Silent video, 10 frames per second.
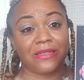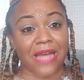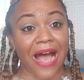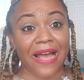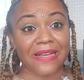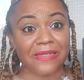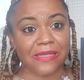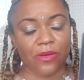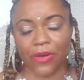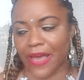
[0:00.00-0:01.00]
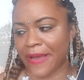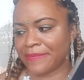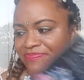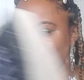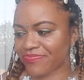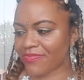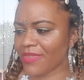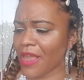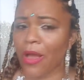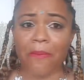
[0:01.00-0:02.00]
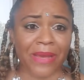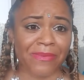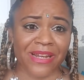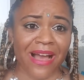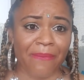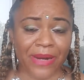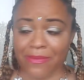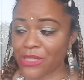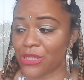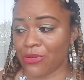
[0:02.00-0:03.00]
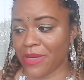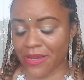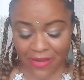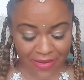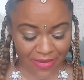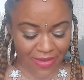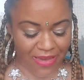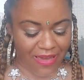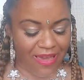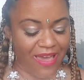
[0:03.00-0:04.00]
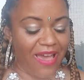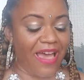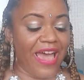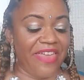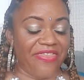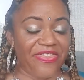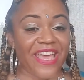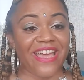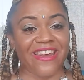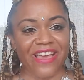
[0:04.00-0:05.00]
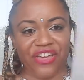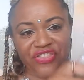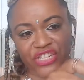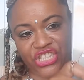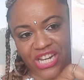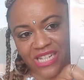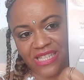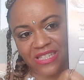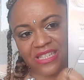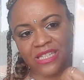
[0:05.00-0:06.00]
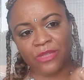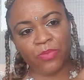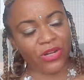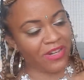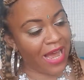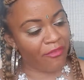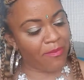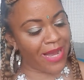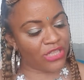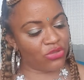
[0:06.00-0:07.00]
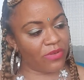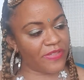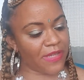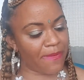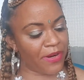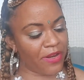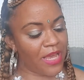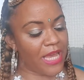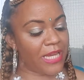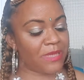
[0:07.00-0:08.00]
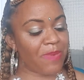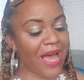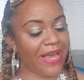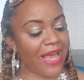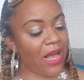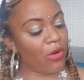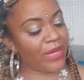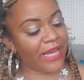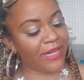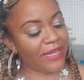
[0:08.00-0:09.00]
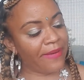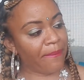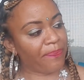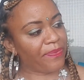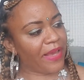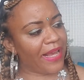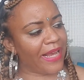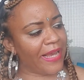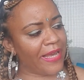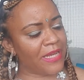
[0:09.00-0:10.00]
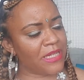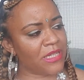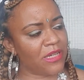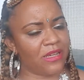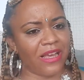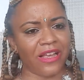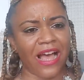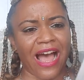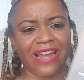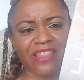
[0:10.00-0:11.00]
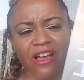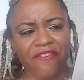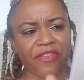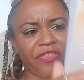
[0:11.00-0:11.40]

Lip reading: dies, okay? Maybe not, but I'm assuming. And then The Chase. Does this book not remind you of summer? It's by L. Kennedy, and I love